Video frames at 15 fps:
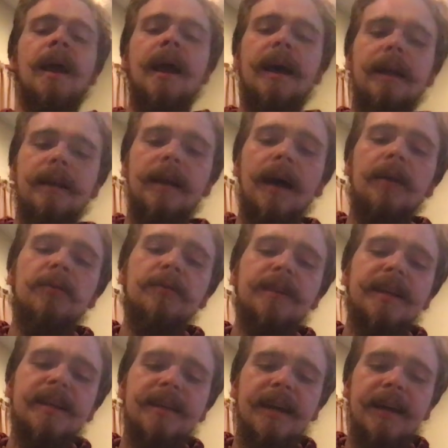and I don't
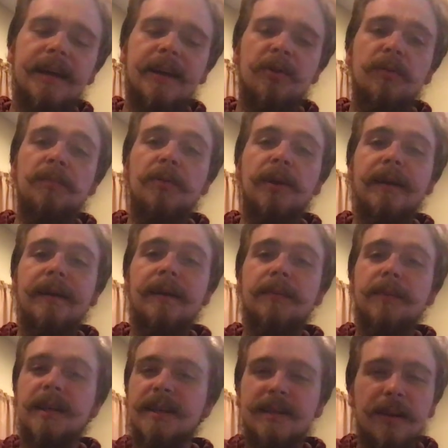think that it'll break,
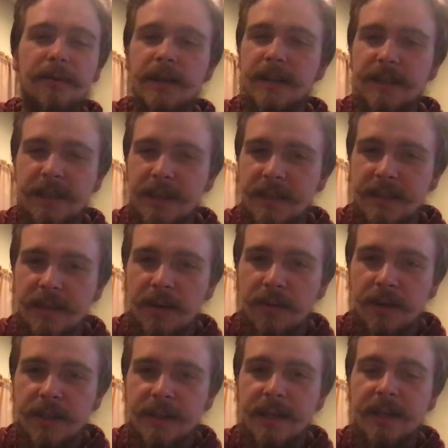but that's not really a chance that I
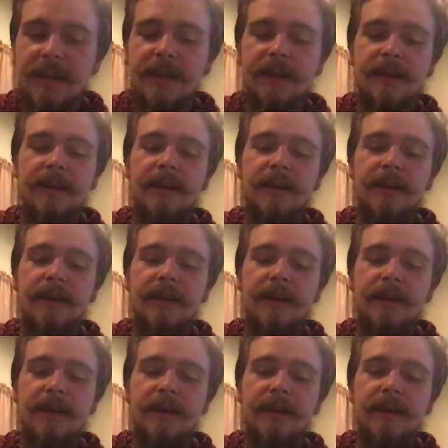want to take,